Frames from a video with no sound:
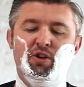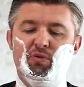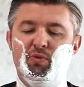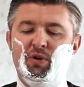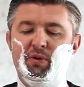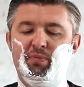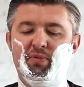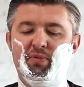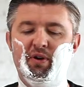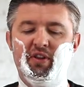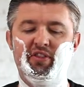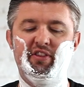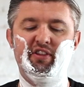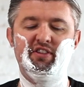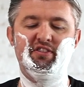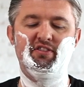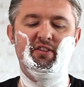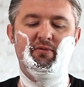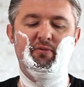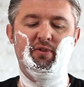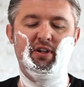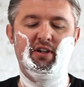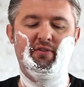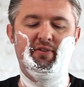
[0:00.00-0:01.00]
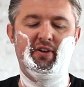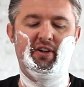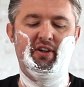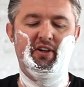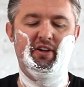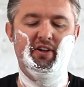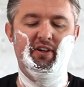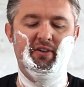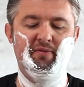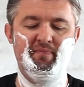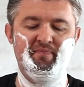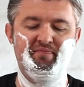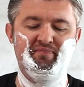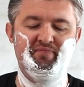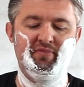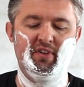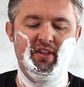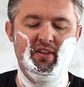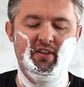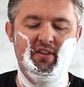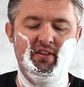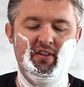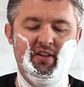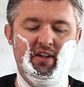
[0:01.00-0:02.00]
We put this in one of our
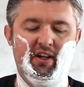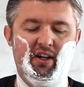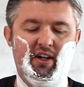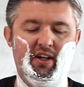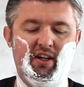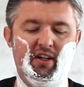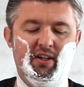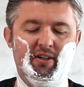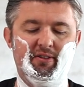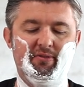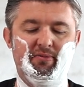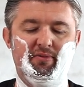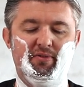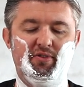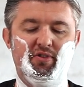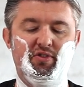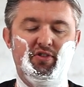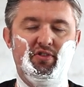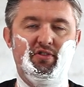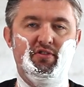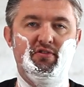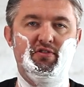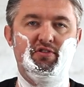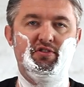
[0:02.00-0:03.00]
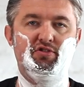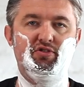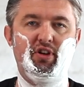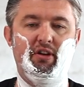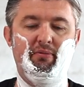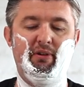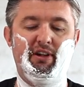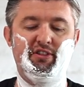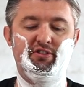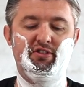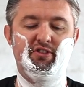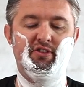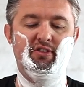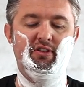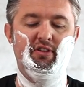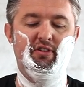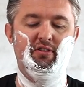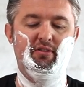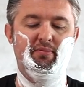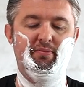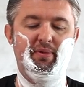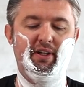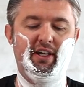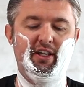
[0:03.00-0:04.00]
uh, straight razor
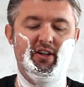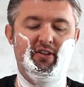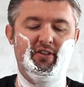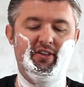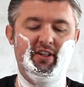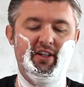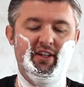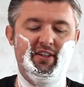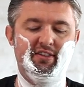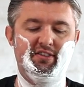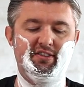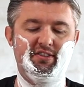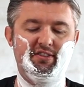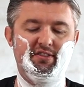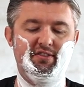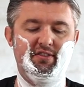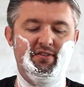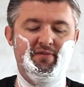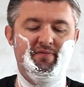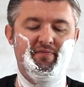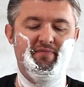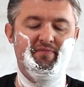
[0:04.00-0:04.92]
beginner kits